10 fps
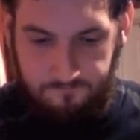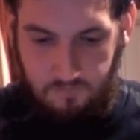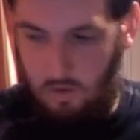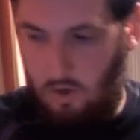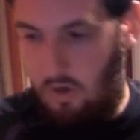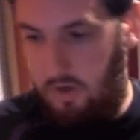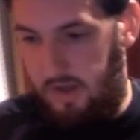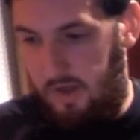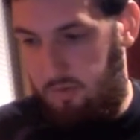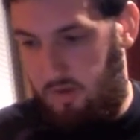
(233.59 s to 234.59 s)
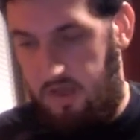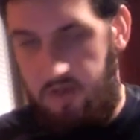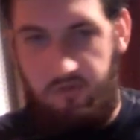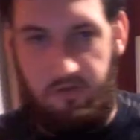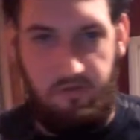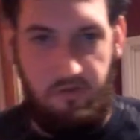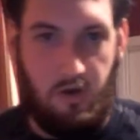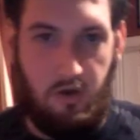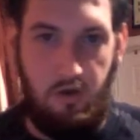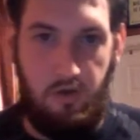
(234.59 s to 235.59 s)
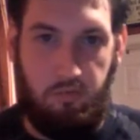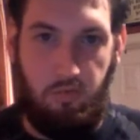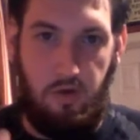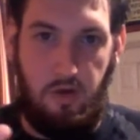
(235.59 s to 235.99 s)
the calling application is very good on the pre,